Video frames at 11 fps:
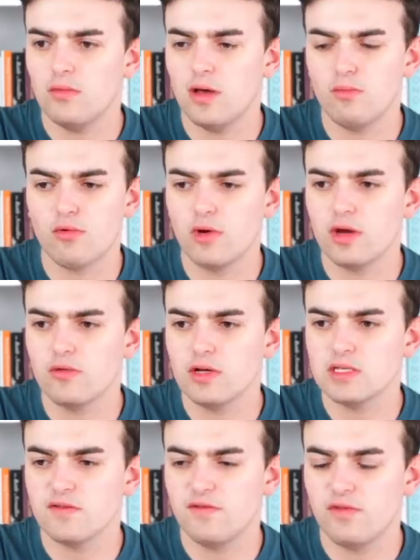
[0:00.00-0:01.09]

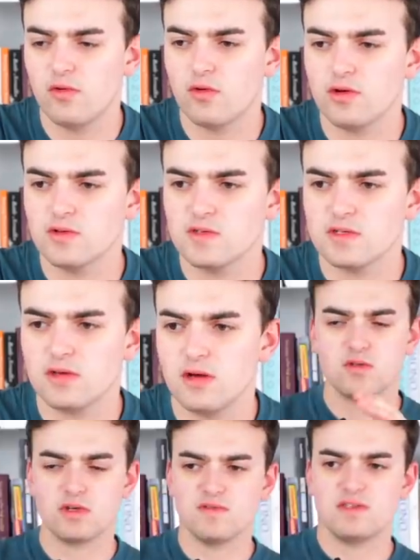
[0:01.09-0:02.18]
embroideries of florals
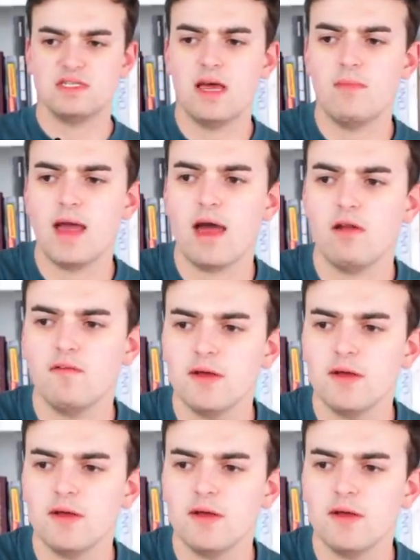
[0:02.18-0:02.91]
sort of stem out of